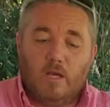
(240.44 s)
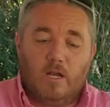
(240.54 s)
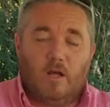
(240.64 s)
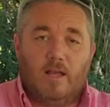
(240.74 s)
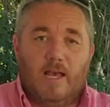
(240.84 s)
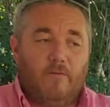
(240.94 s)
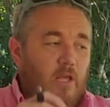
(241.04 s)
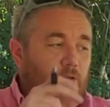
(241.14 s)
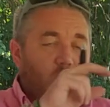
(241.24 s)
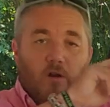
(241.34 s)
and I'll have it
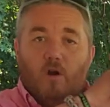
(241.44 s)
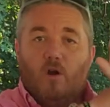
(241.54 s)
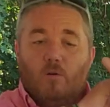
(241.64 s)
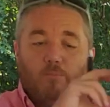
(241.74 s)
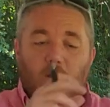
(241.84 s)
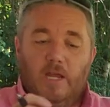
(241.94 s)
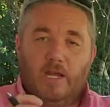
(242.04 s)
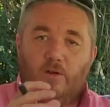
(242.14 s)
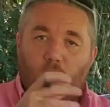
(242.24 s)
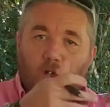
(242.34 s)
either in an
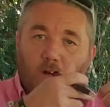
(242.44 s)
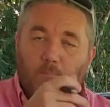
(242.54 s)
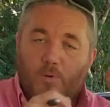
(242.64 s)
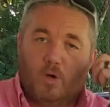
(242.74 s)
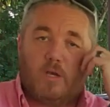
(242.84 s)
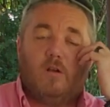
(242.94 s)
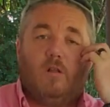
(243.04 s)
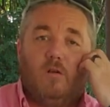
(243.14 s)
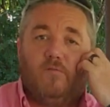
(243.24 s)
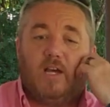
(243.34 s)
armband or in a book and
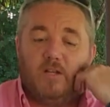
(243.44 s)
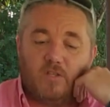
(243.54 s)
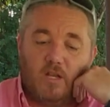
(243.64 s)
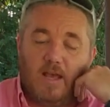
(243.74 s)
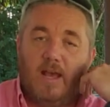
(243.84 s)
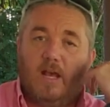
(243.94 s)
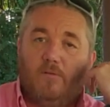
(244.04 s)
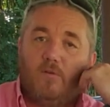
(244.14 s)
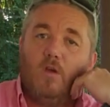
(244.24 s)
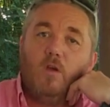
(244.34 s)
all of that. It's going to
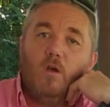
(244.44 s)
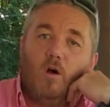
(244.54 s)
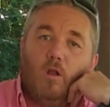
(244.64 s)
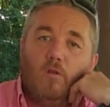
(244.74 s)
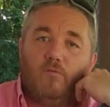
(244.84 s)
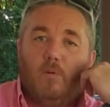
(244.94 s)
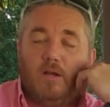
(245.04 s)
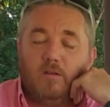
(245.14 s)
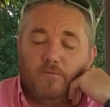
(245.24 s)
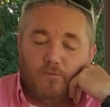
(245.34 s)
have all of my
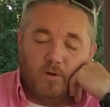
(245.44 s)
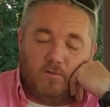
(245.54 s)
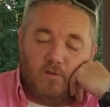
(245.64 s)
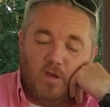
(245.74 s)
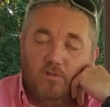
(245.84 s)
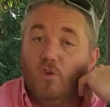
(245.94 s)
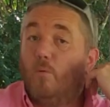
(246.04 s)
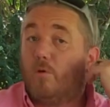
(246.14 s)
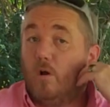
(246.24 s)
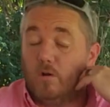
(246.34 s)
different
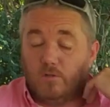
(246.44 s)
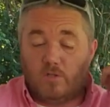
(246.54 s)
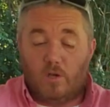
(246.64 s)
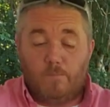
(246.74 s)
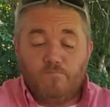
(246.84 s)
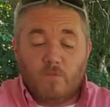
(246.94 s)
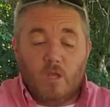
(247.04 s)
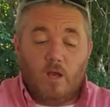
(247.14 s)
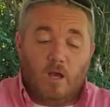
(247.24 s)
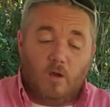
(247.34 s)
dope cards. So
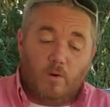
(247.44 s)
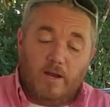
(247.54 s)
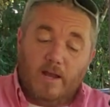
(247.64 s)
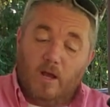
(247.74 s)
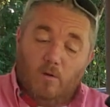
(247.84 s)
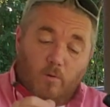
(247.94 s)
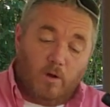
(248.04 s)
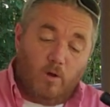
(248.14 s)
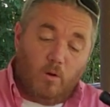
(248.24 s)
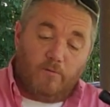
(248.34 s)
right now we're
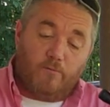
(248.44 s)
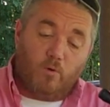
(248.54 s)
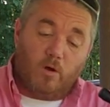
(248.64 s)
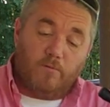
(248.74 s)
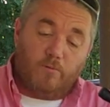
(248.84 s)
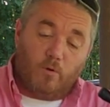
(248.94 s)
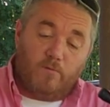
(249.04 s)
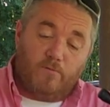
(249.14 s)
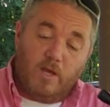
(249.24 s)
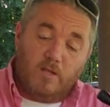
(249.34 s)
at 440
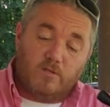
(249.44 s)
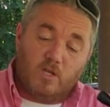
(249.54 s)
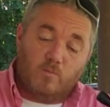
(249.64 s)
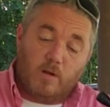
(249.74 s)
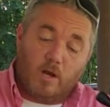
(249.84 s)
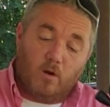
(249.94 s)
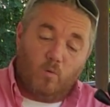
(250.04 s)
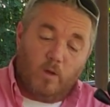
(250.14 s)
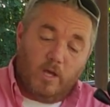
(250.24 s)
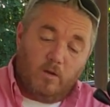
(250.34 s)
feet, 6 mile an hour
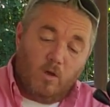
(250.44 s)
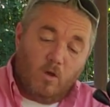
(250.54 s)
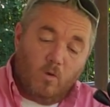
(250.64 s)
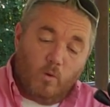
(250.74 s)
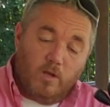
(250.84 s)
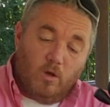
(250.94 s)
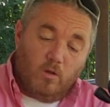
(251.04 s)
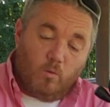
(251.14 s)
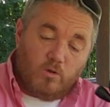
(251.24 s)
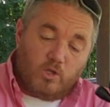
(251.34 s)
wind. We know that
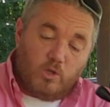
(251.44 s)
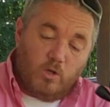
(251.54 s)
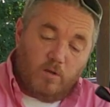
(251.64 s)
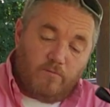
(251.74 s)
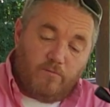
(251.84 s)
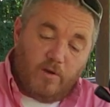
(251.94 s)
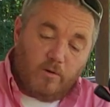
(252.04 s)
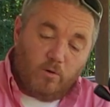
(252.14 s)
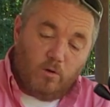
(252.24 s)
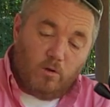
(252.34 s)
we're shooting
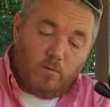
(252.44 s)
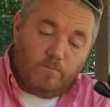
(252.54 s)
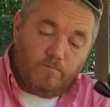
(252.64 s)
Federal